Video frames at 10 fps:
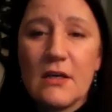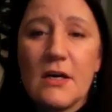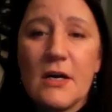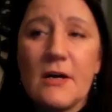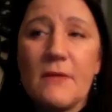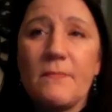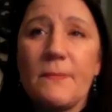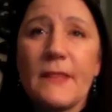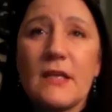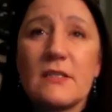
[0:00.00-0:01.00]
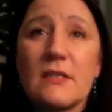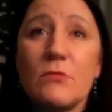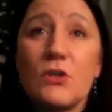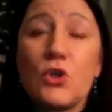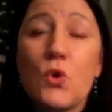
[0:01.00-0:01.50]

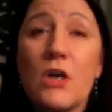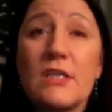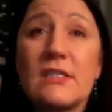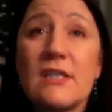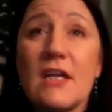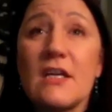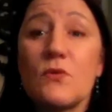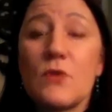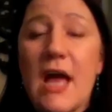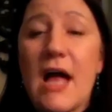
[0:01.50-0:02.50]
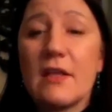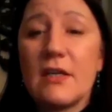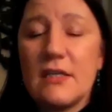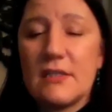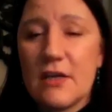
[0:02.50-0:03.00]
some short-sighted
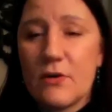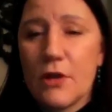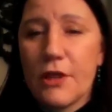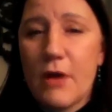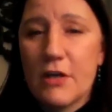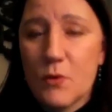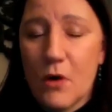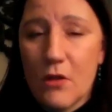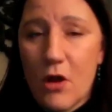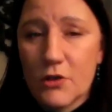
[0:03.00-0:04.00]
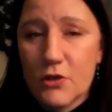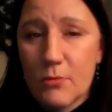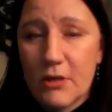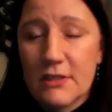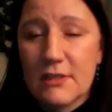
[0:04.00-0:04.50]
realities that are a threat to our
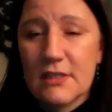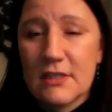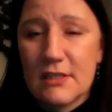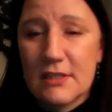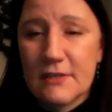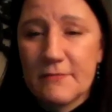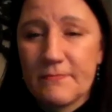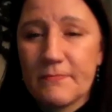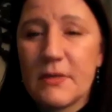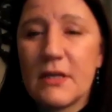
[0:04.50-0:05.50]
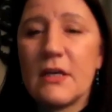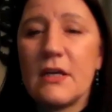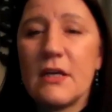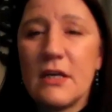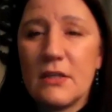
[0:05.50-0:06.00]
long-term existence.
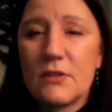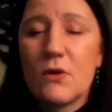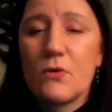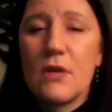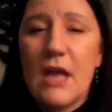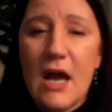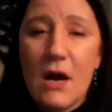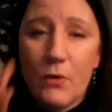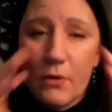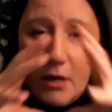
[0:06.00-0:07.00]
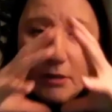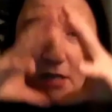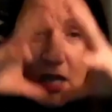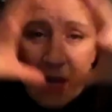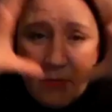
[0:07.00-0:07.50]
So now we're in a
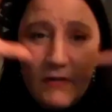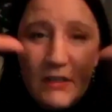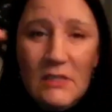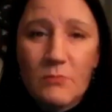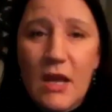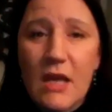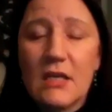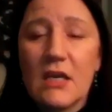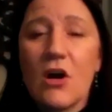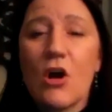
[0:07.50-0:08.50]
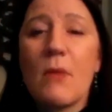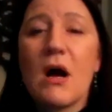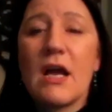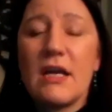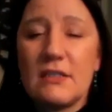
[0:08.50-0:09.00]
time of expanding our
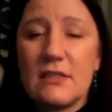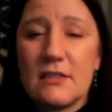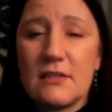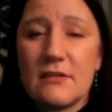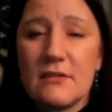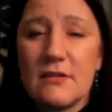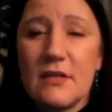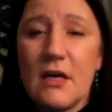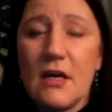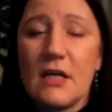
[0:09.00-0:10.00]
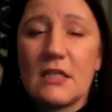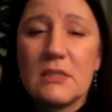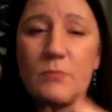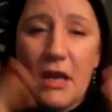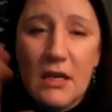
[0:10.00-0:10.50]
minds,
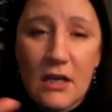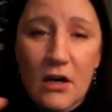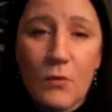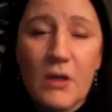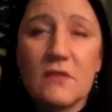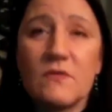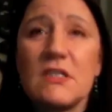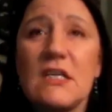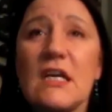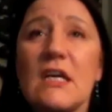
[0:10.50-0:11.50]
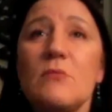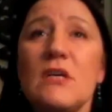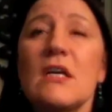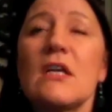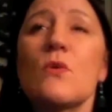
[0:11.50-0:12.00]
expanding our ways of seeing and
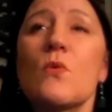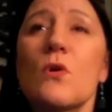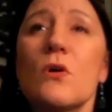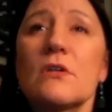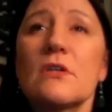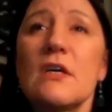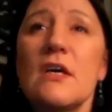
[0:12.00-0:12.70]
being in the world